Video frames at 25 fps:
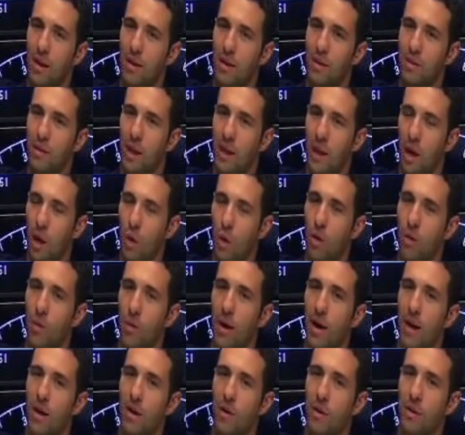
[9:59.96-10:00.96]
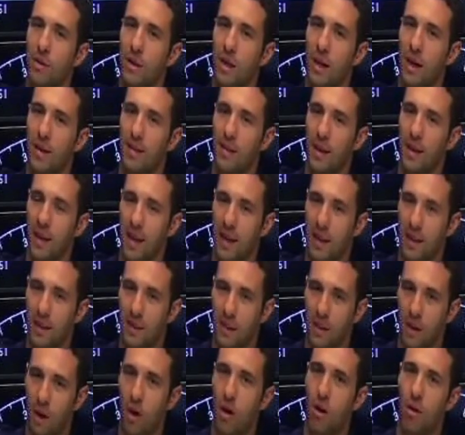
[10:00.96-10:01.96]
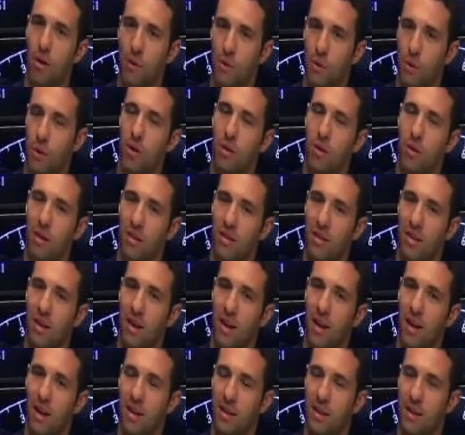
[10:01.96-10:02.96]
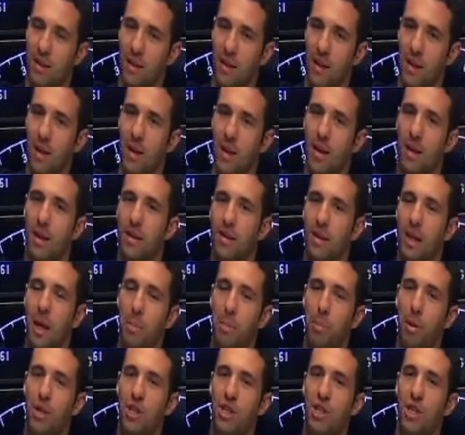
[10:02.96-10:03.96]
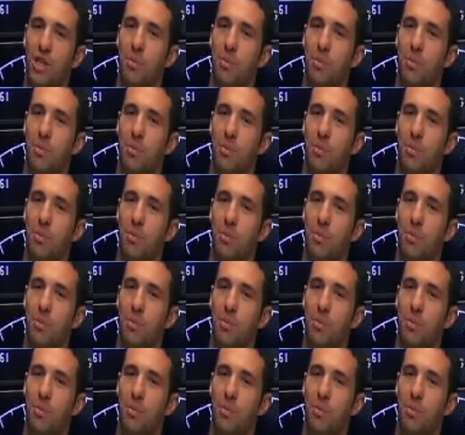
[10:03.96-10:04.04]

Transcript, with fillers: they go around and they hit the auto throttle disconnect. They pitch